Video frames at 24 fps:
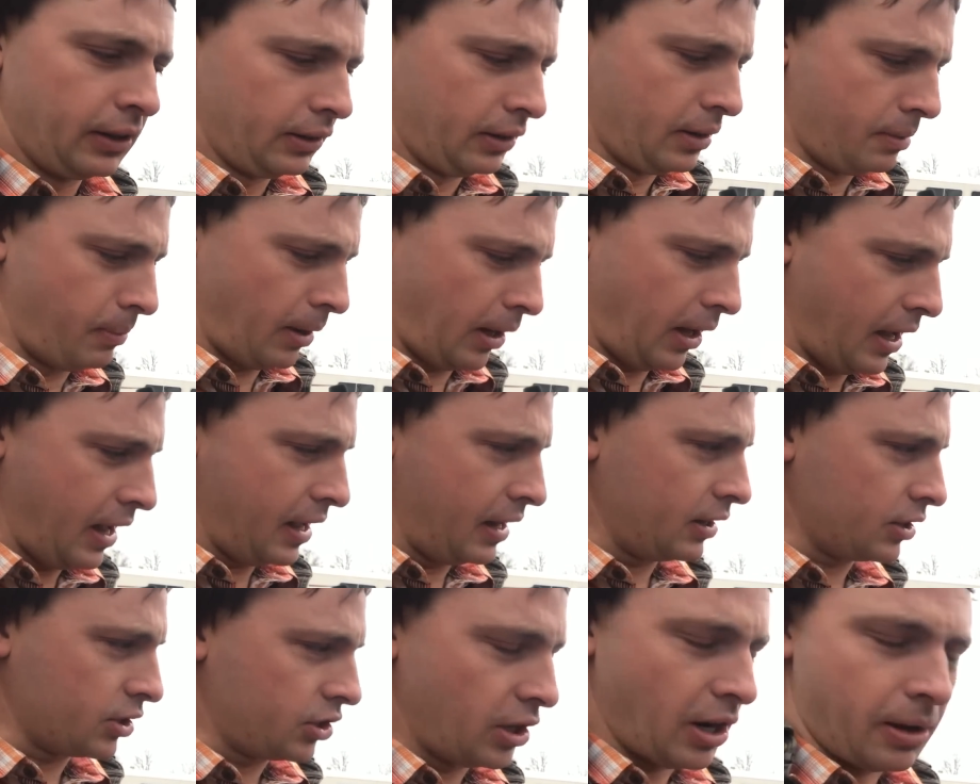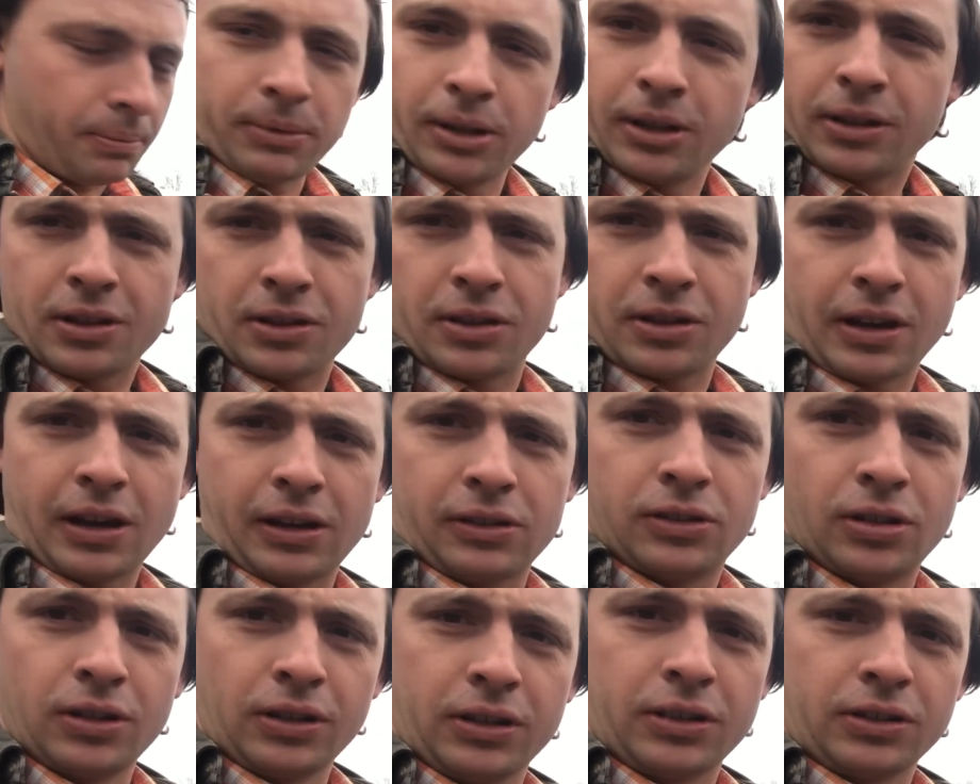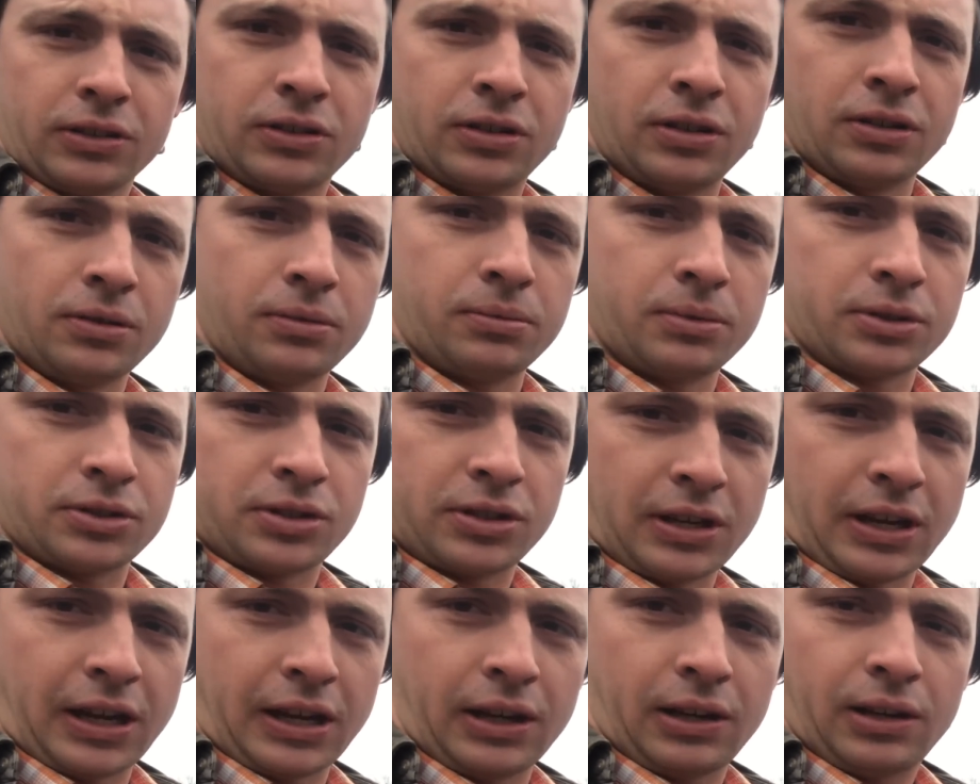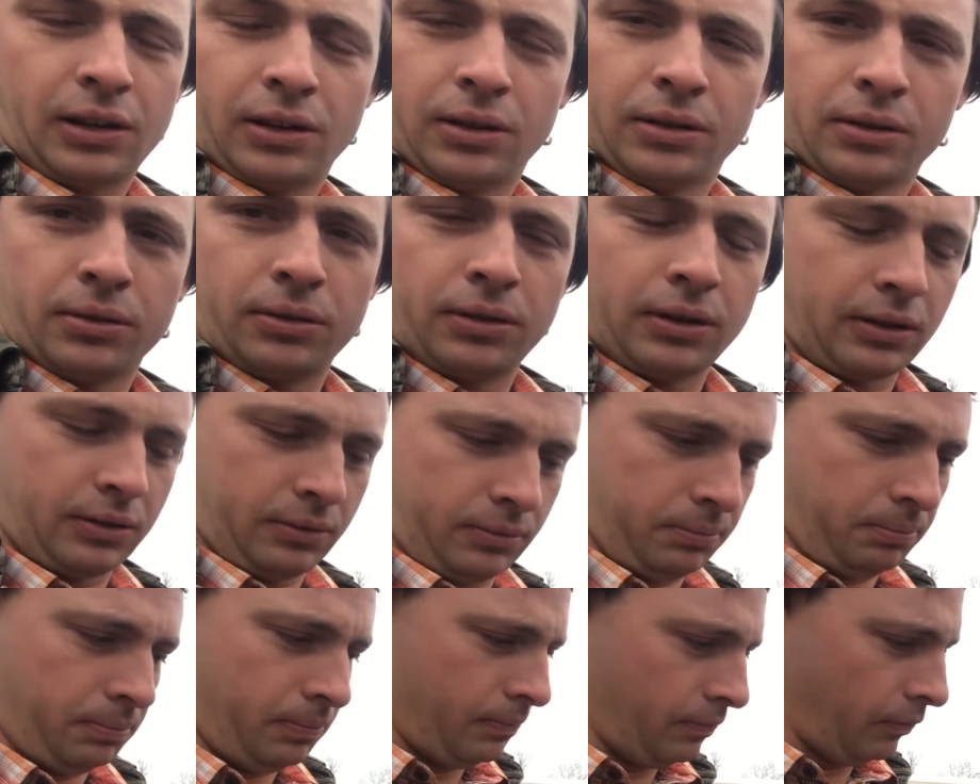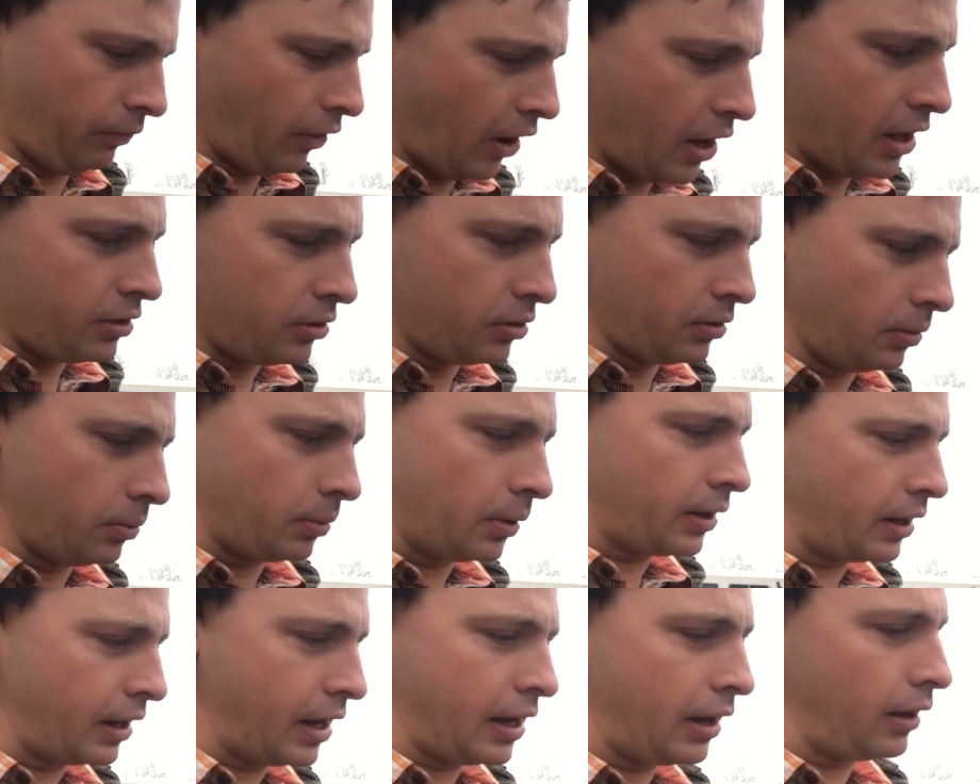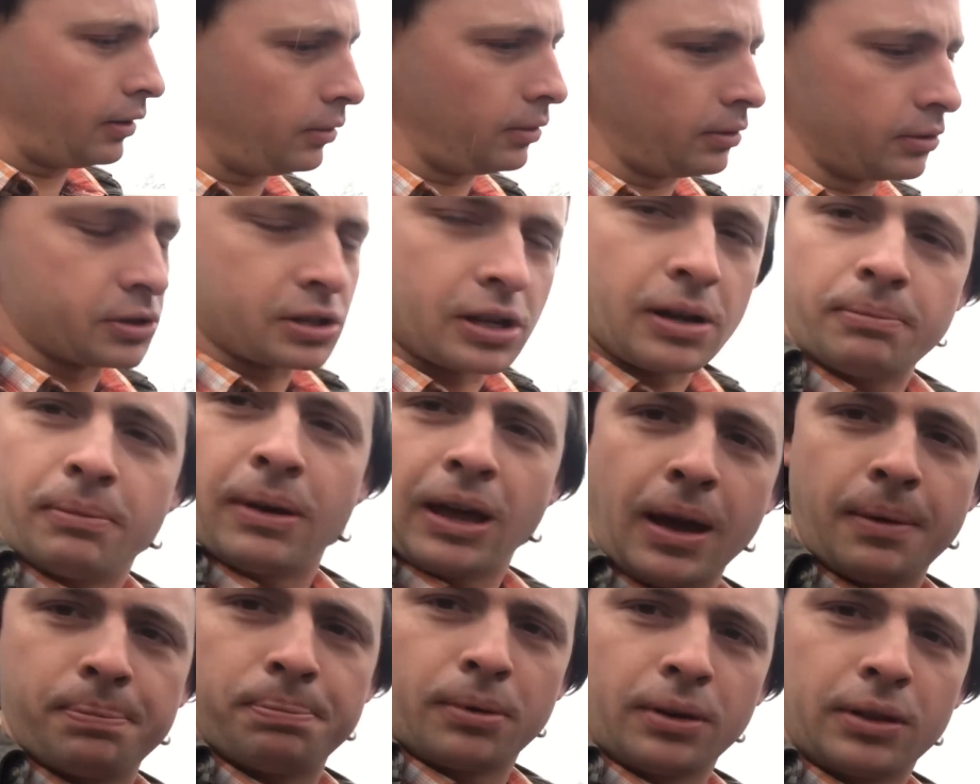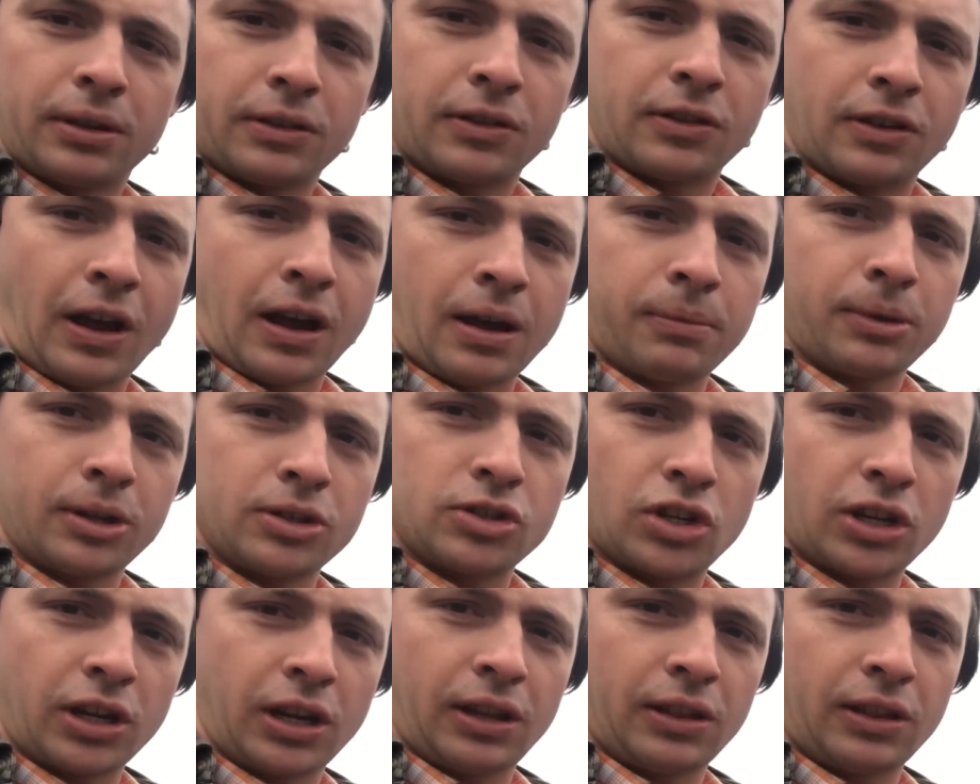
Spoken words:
the mechanic shop that this guy took it to, was that, oh, the phaser went out or something happened with the timing